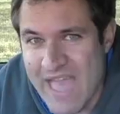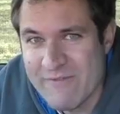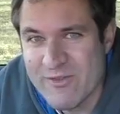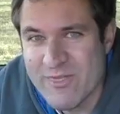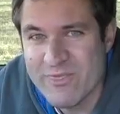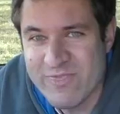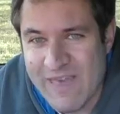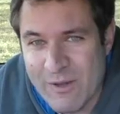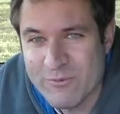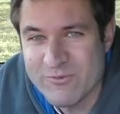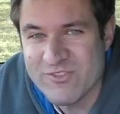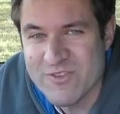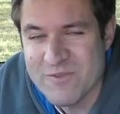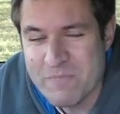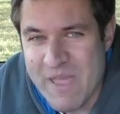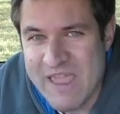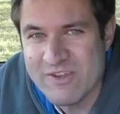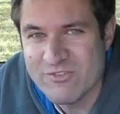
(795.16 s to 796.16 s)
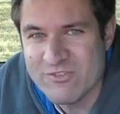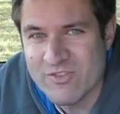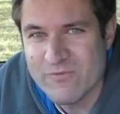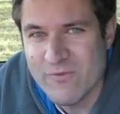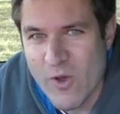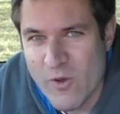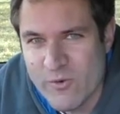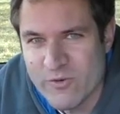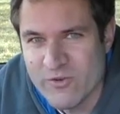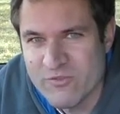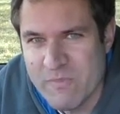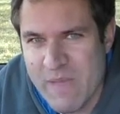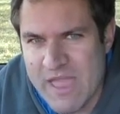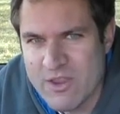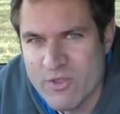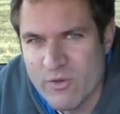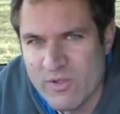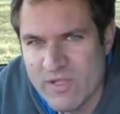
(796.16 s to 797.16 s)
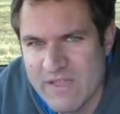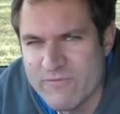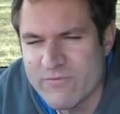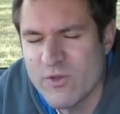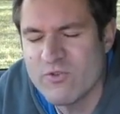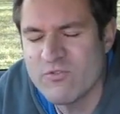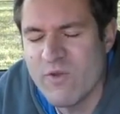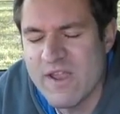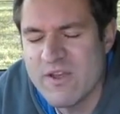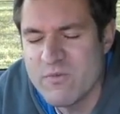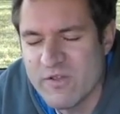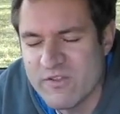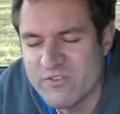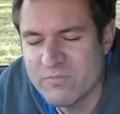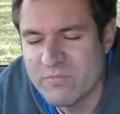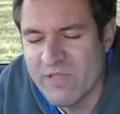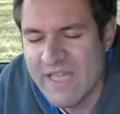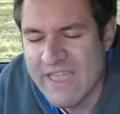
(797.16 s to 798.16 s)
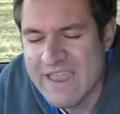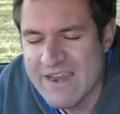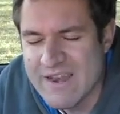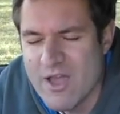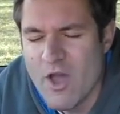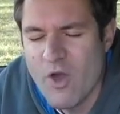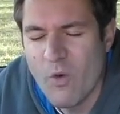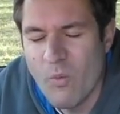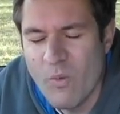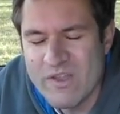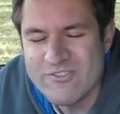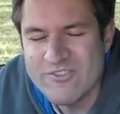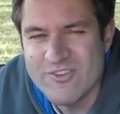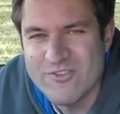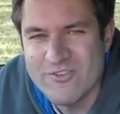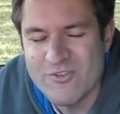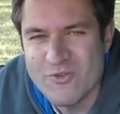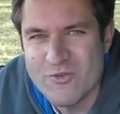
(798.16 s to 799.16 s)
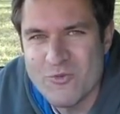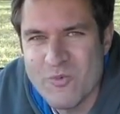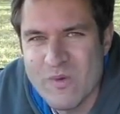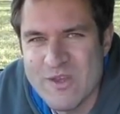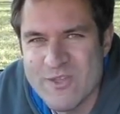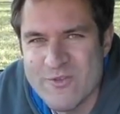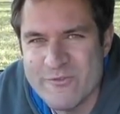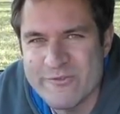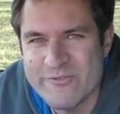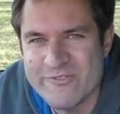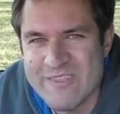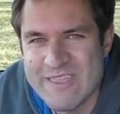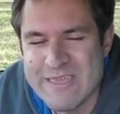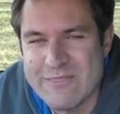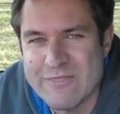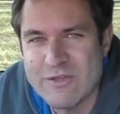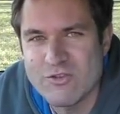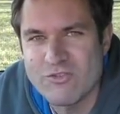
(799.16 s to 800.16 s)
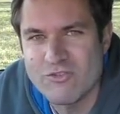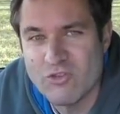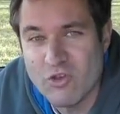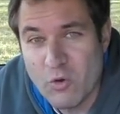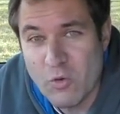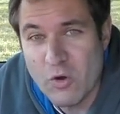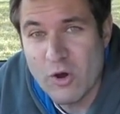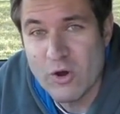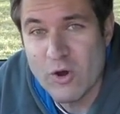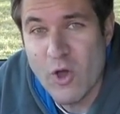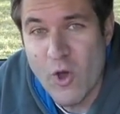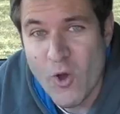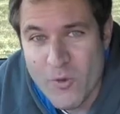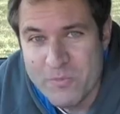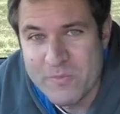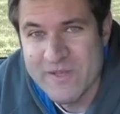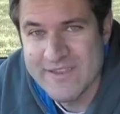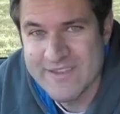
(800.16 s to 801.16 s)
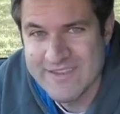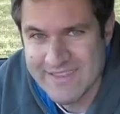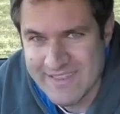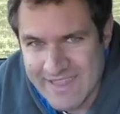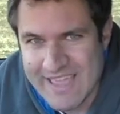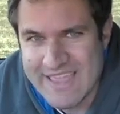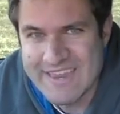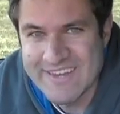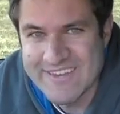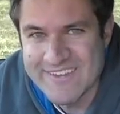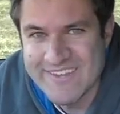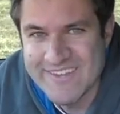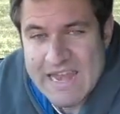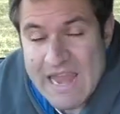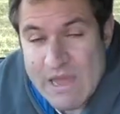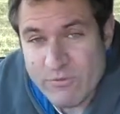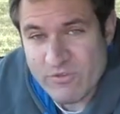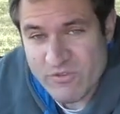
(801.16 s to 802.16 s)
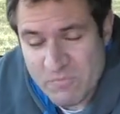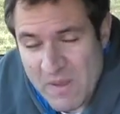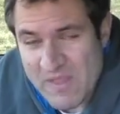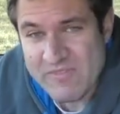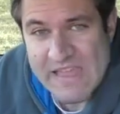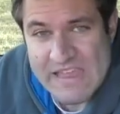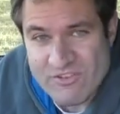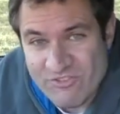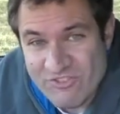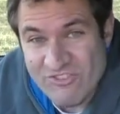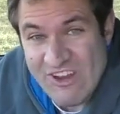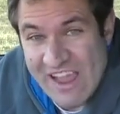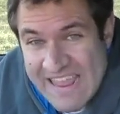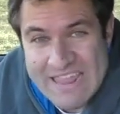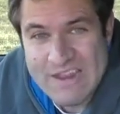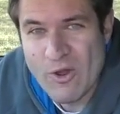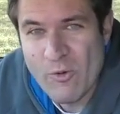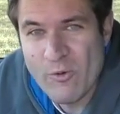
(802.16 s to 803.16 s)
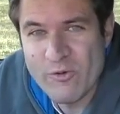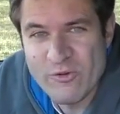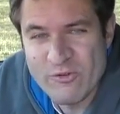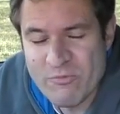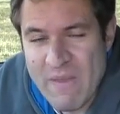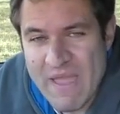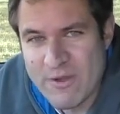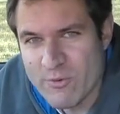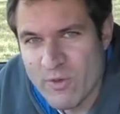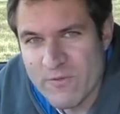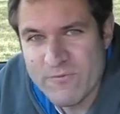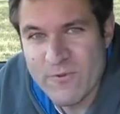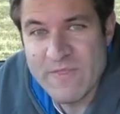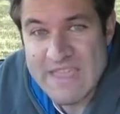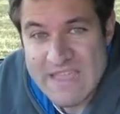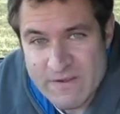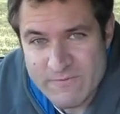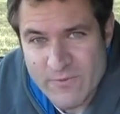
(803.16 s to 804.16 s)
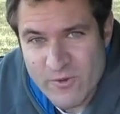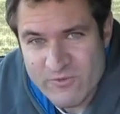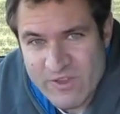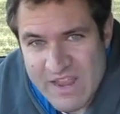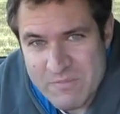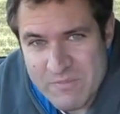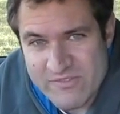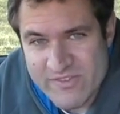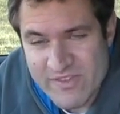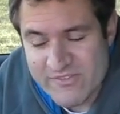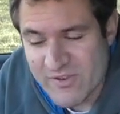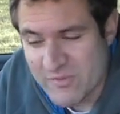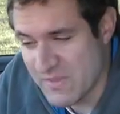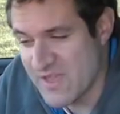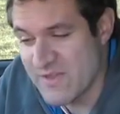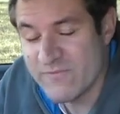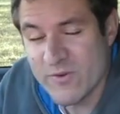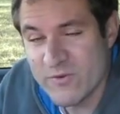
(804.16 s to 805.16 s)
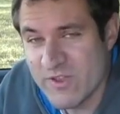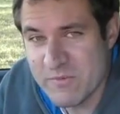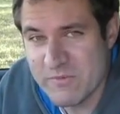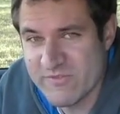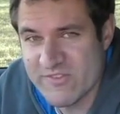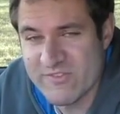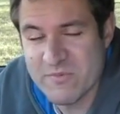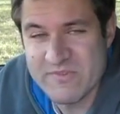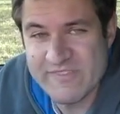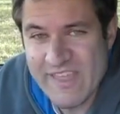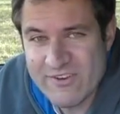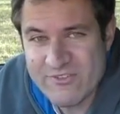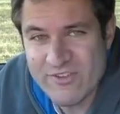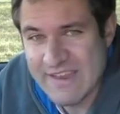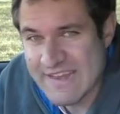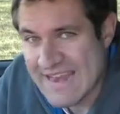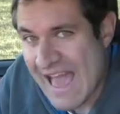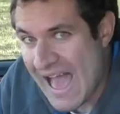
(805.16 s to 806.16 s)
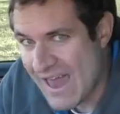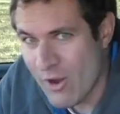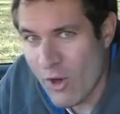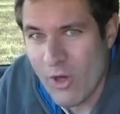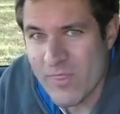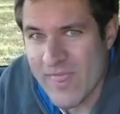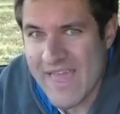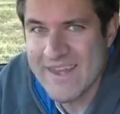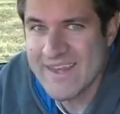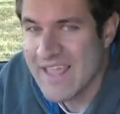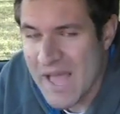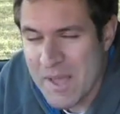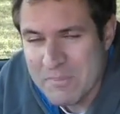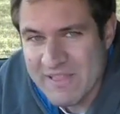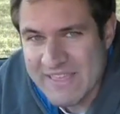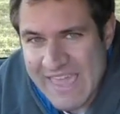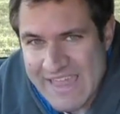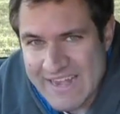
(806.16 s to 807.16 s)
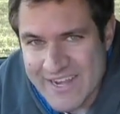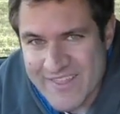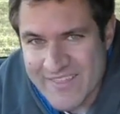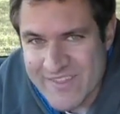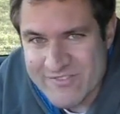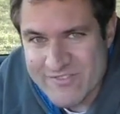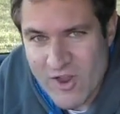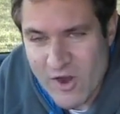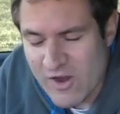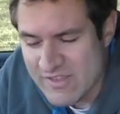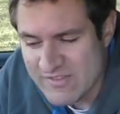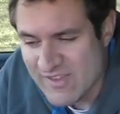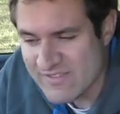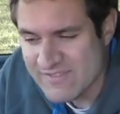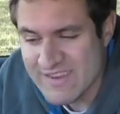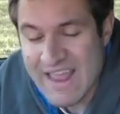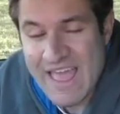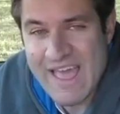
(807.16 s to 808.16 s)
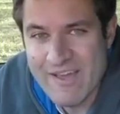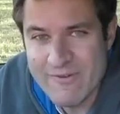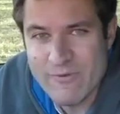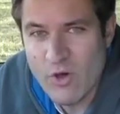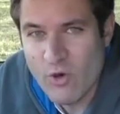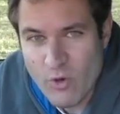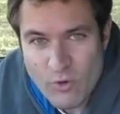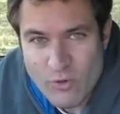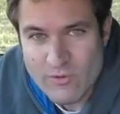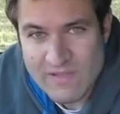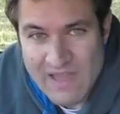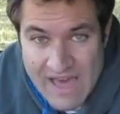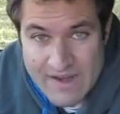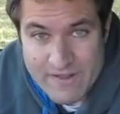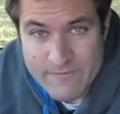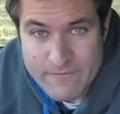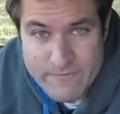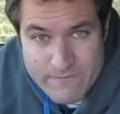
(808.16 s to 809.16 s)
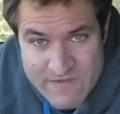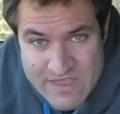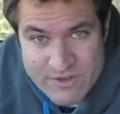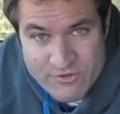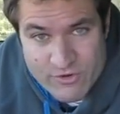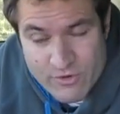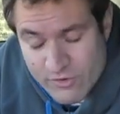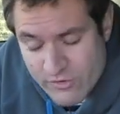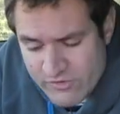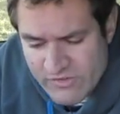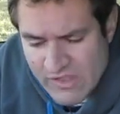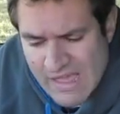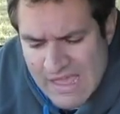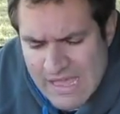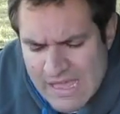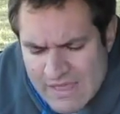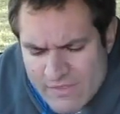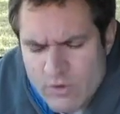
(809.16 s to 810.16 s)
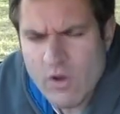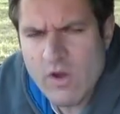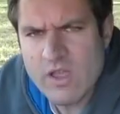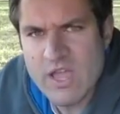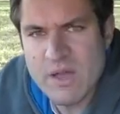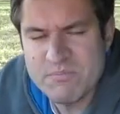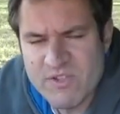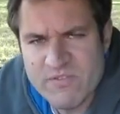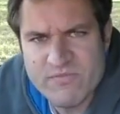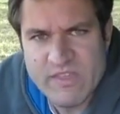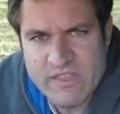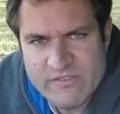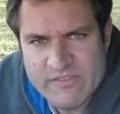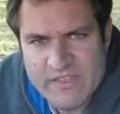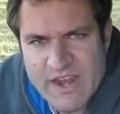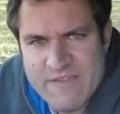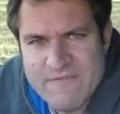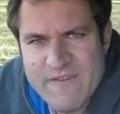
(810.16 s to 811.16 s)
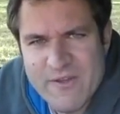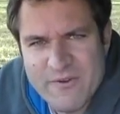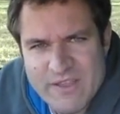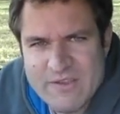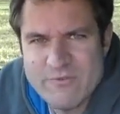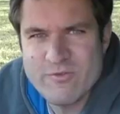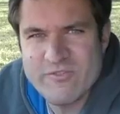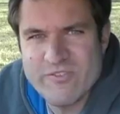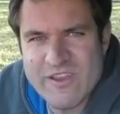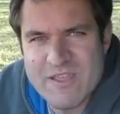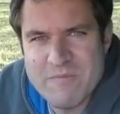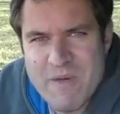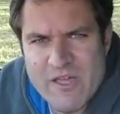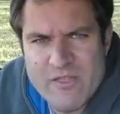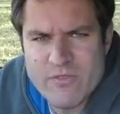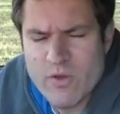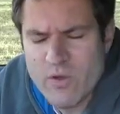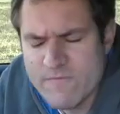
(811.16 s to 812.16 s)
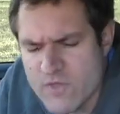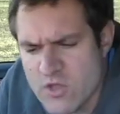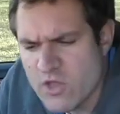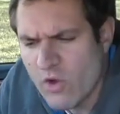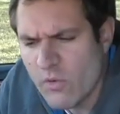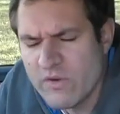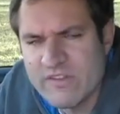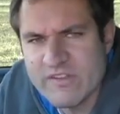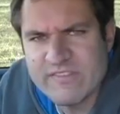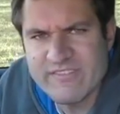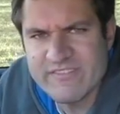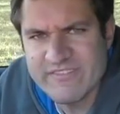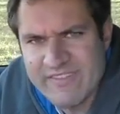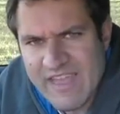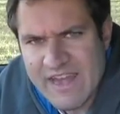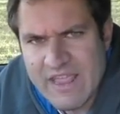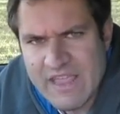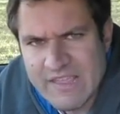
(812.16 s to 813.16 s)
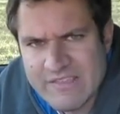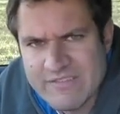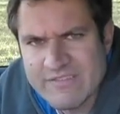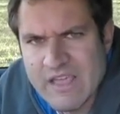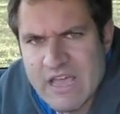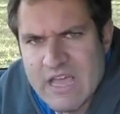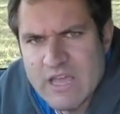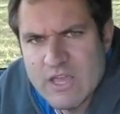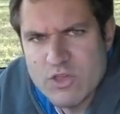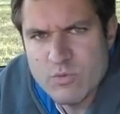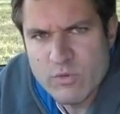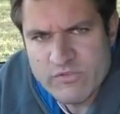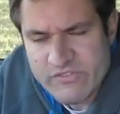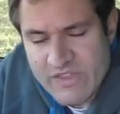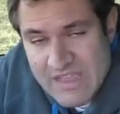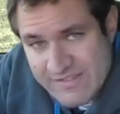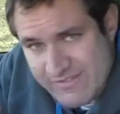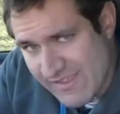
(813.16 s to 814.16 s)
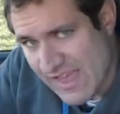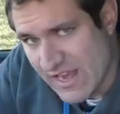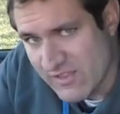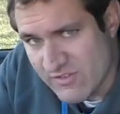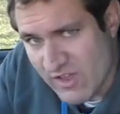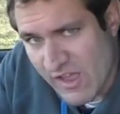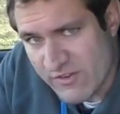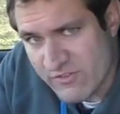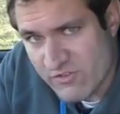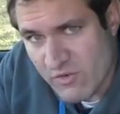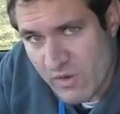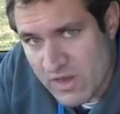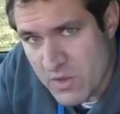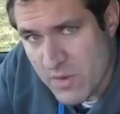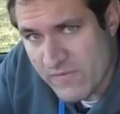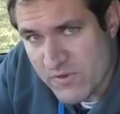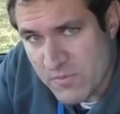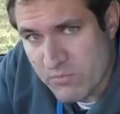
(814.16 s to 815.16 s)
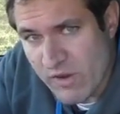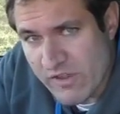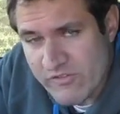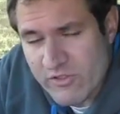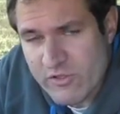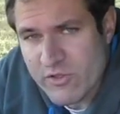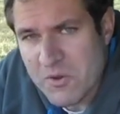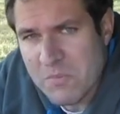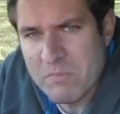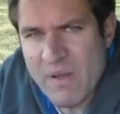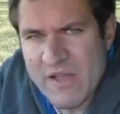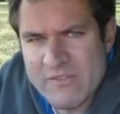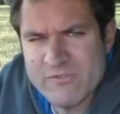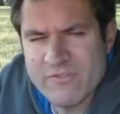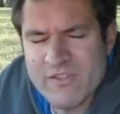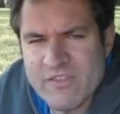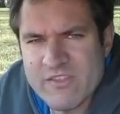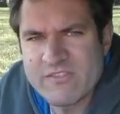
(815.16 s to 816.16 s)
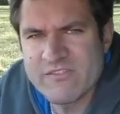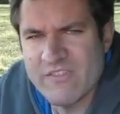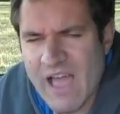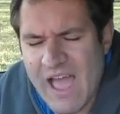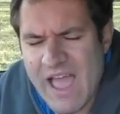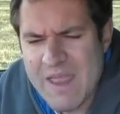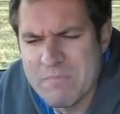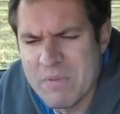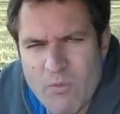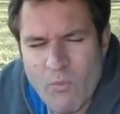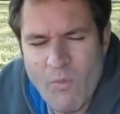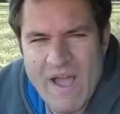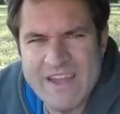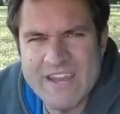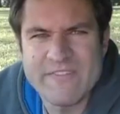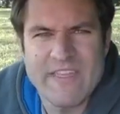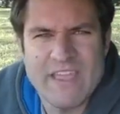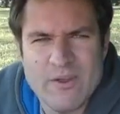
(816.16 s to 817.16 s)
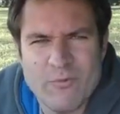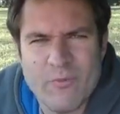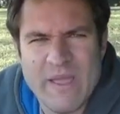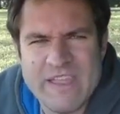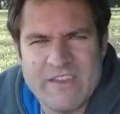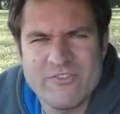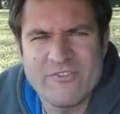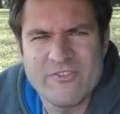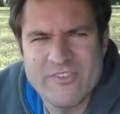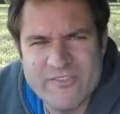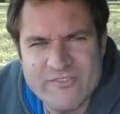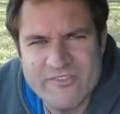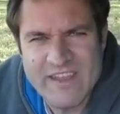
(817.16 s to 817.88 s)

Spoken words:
they have 1,000 pages of owner's manual if they're trying to explain what to do when you see the door open light. Now, despite that giant owner's manual for the infotainment system is actually not all that complicated in this car, and it doesn't have a whole lot of features. There are a couple of things that I found interesting about it, though. If you go into settings, you will see it's not a touchscreen. You have to press the little buttons on the side, but why did they arrange the